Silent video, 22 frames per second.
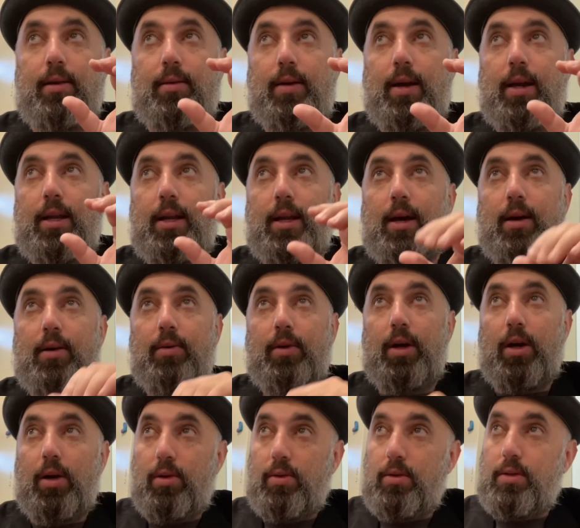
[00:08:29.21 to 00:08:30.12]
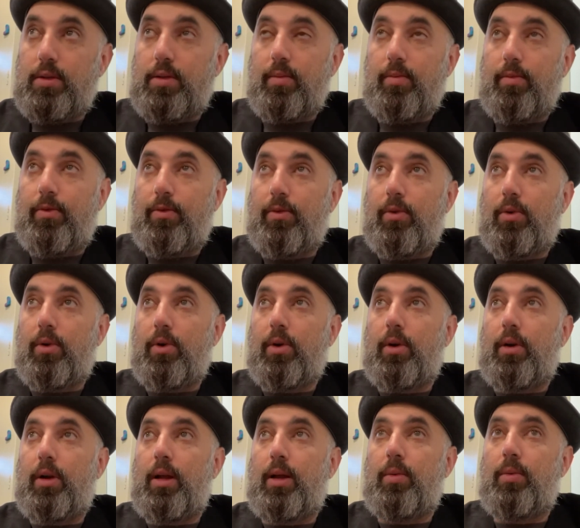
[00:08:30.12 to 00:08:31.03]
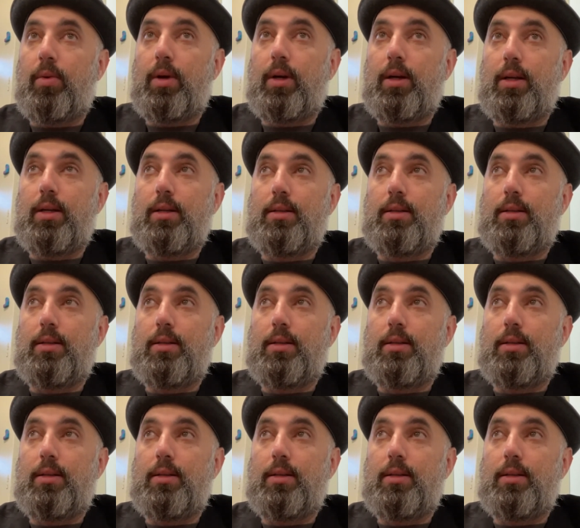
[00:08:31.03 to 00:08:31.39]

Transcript: Right now we own some Ford, and we're going to